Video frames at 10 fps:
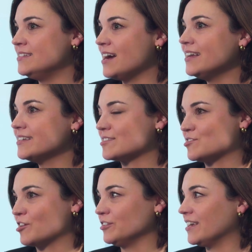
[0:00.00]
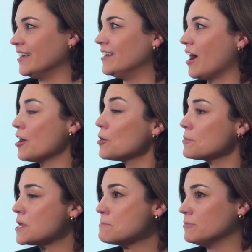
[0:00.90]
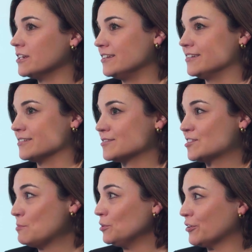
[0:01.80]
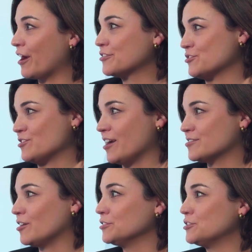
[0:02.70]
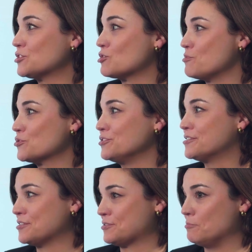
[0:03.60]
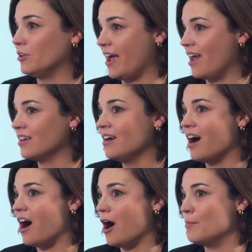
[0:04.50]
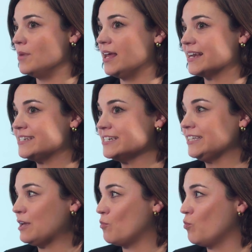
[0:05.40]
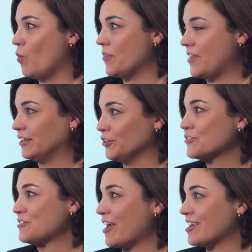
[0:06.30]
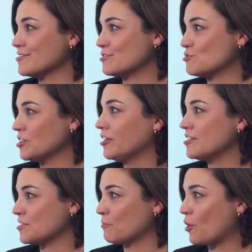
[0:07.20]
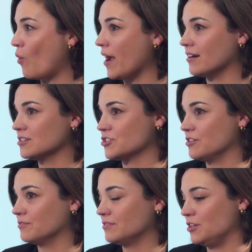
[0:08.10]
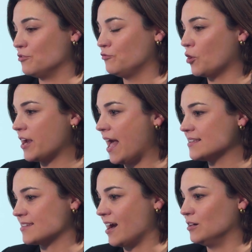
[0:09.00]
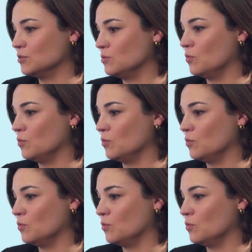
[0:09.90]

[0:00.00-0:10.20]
not necessarily in an IRP, but in a similar exercise called a distribution system plan. And ideally, what that looks like is utilities are required to, forecast out